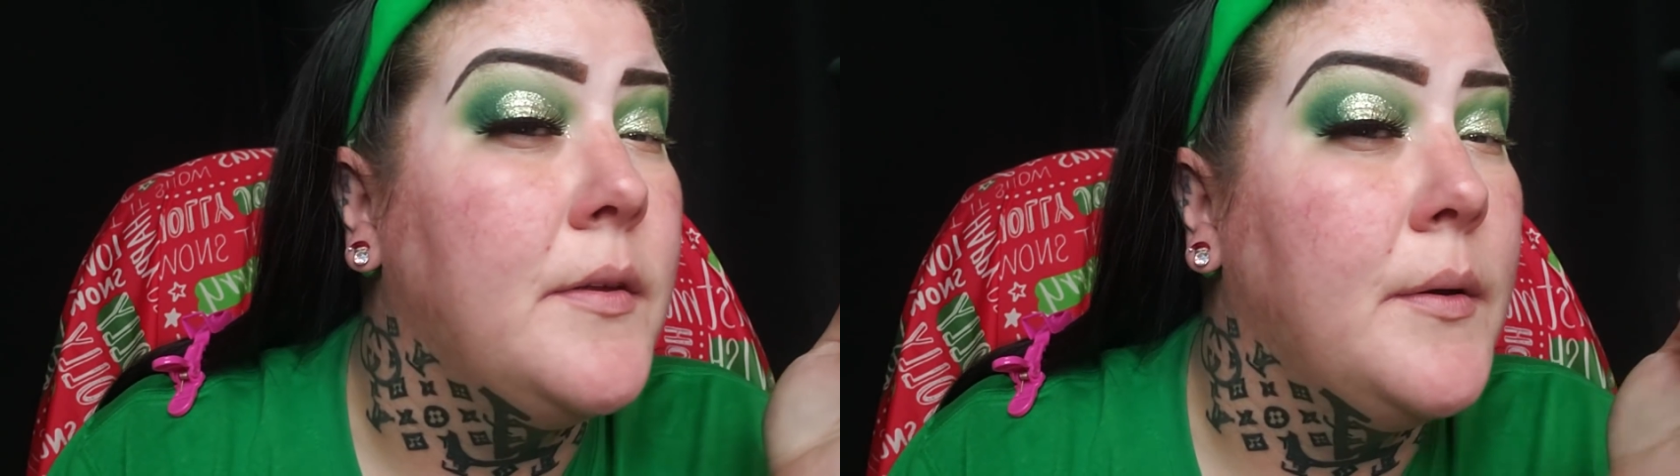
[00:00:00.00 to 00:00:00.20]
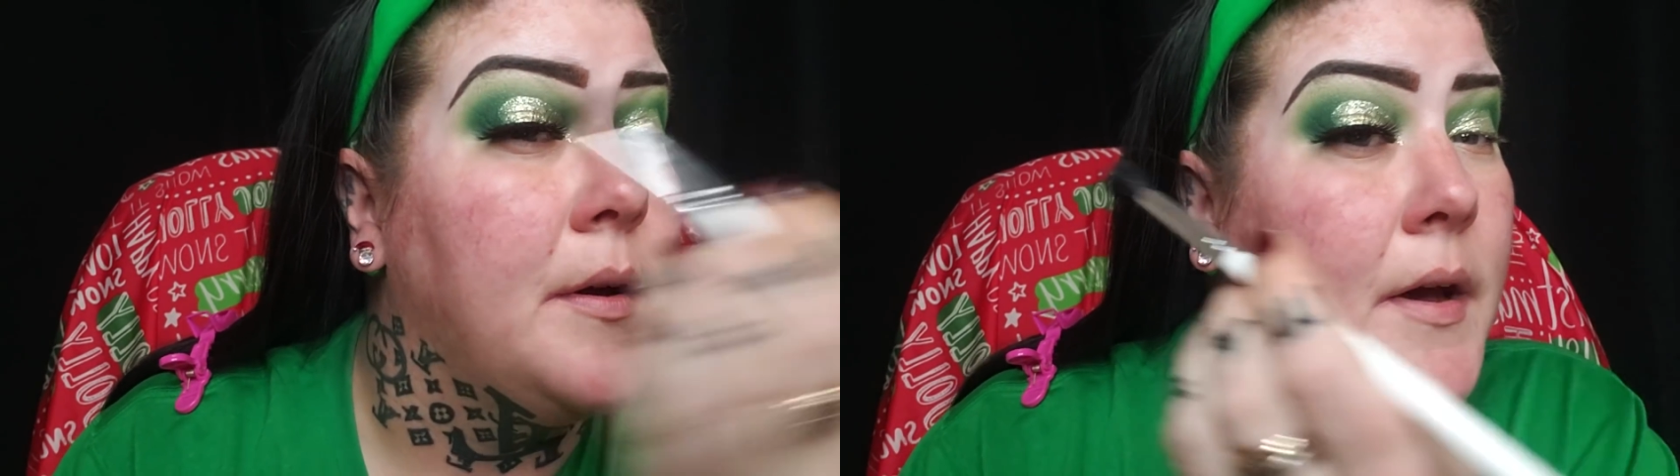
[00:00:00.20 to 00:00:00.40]

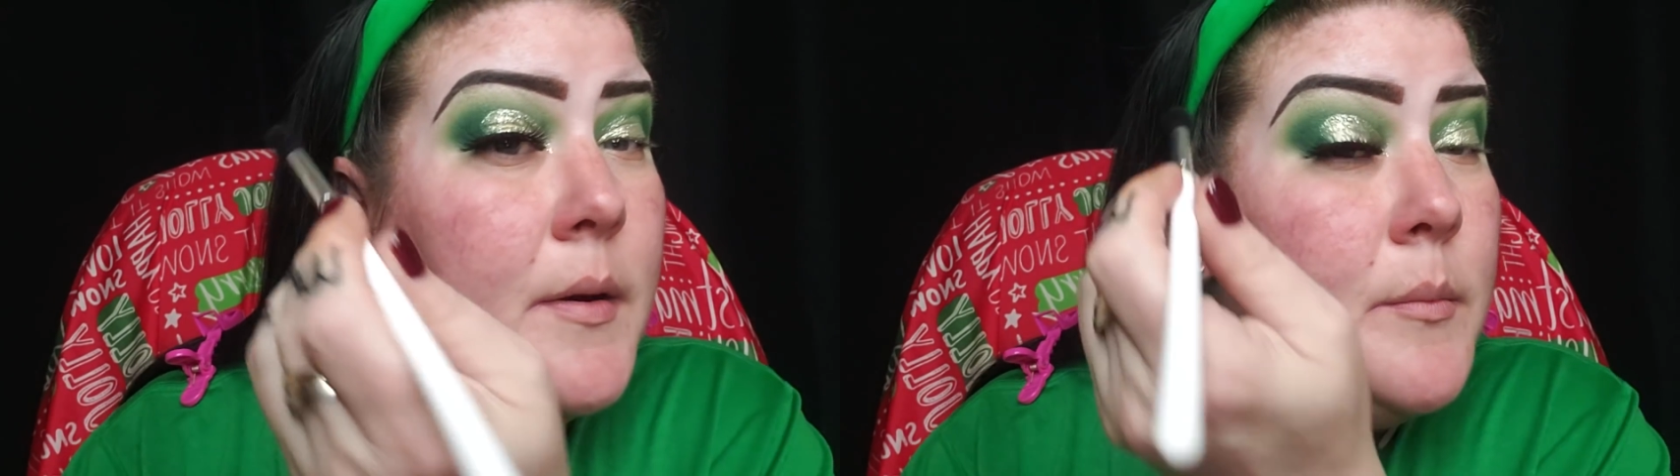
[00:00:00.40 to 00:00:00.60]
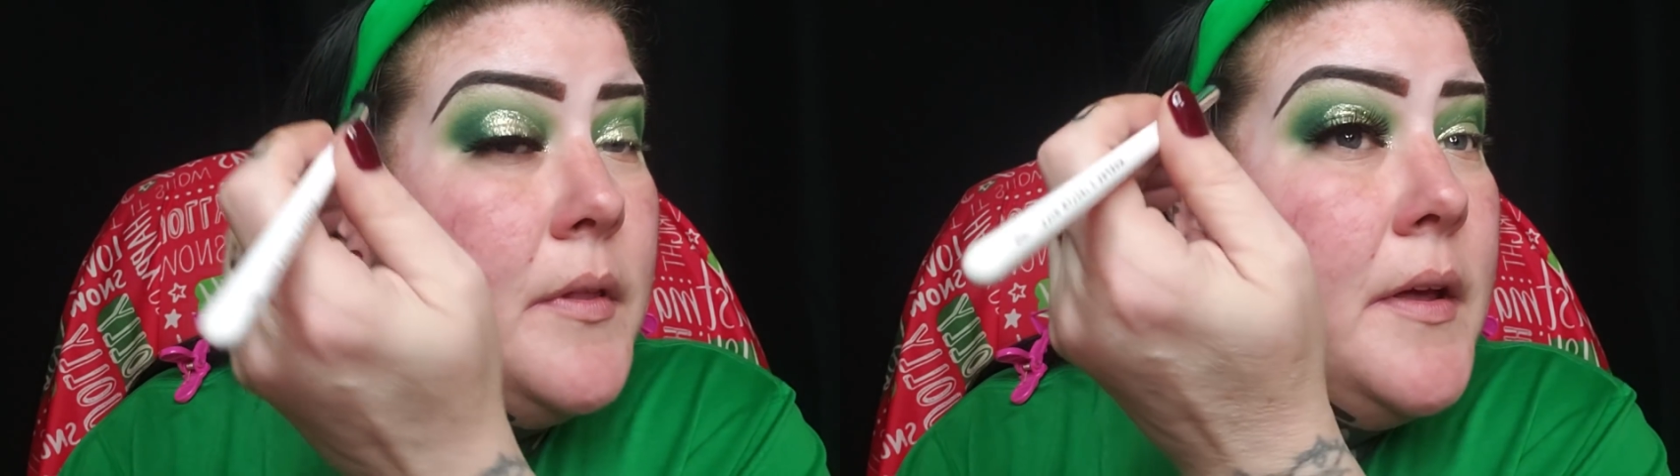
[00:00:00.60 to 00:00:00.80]
So it
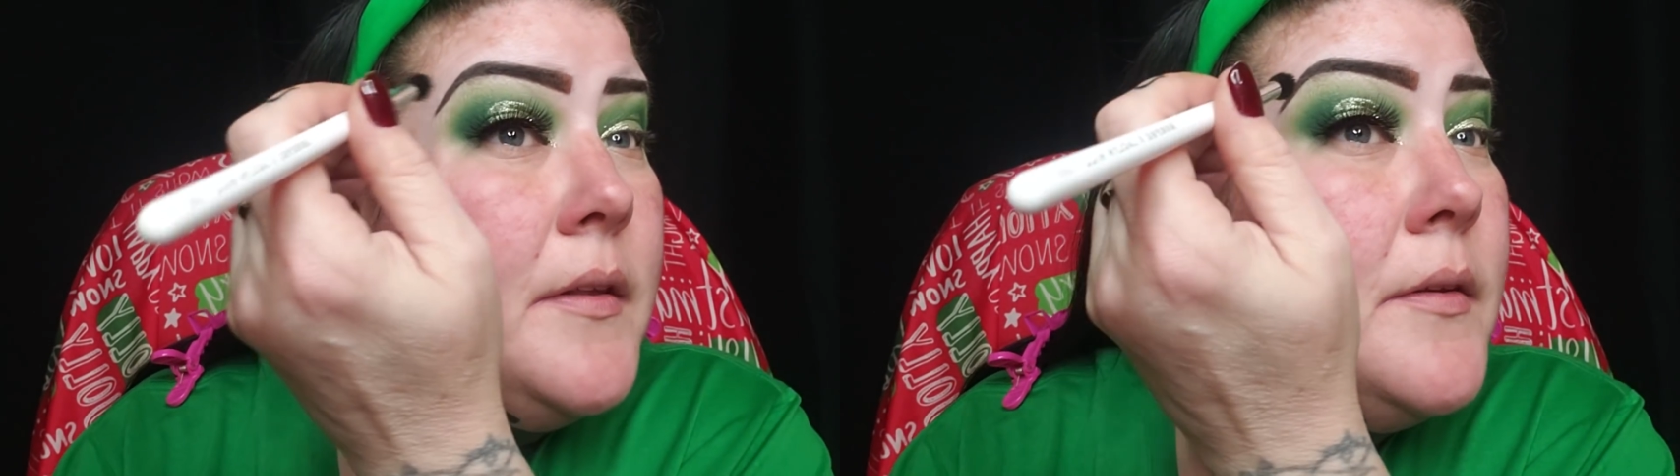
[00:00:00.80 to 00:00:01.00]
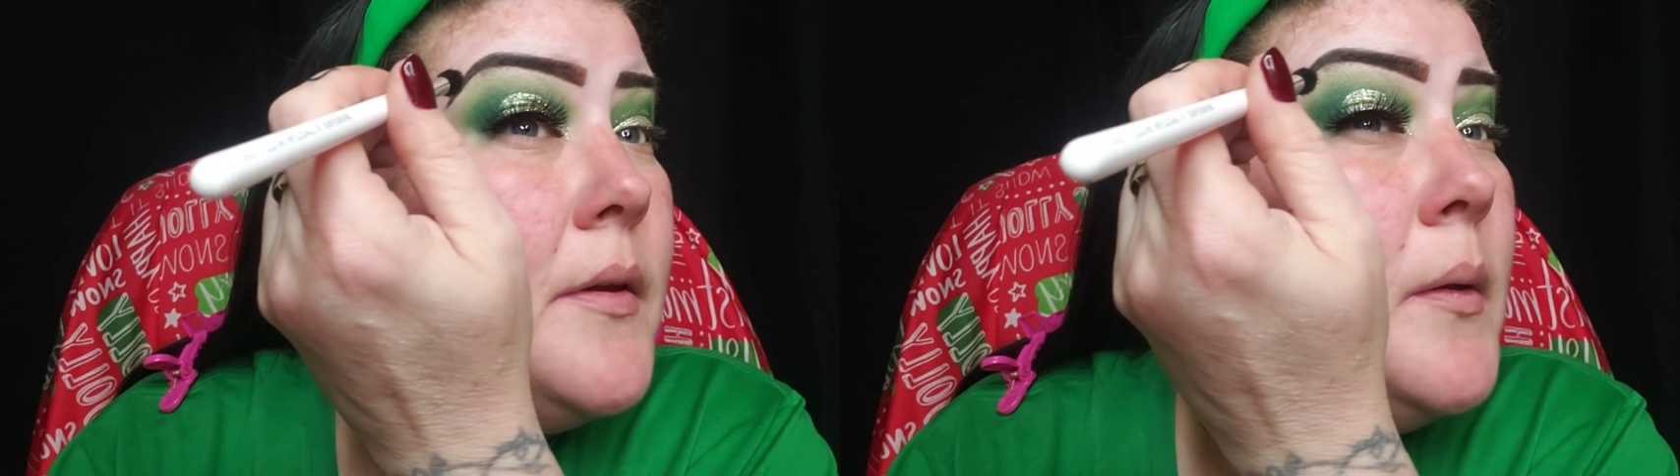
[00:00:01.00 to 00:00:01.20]
kind of
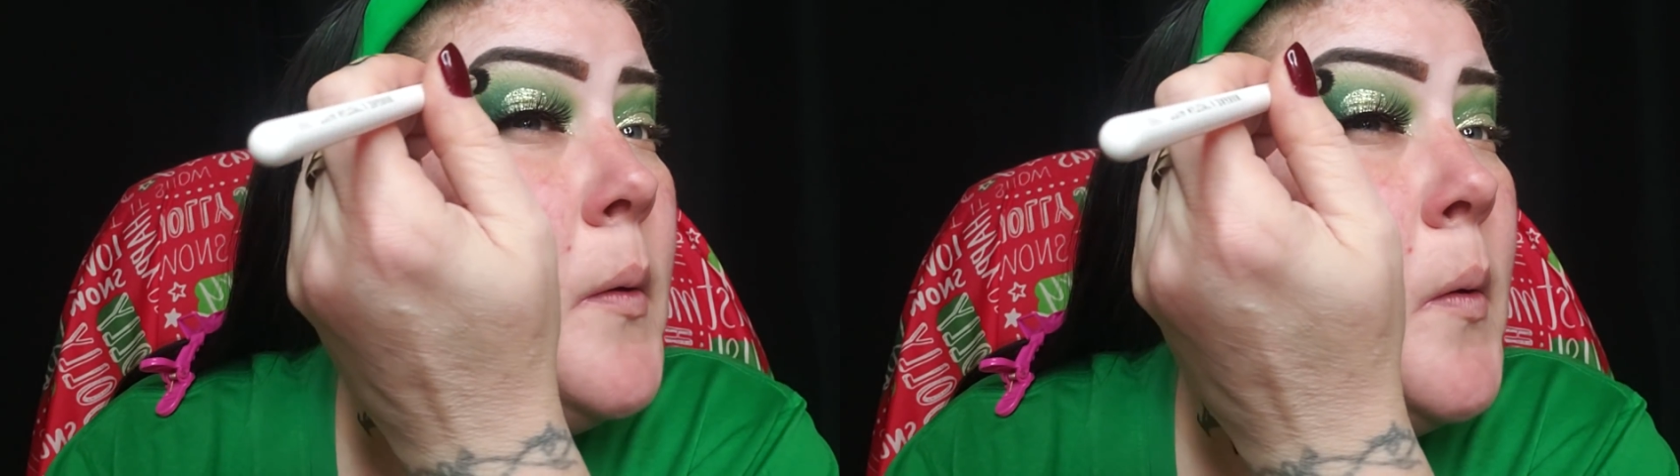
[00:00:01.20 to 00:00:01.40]
blends,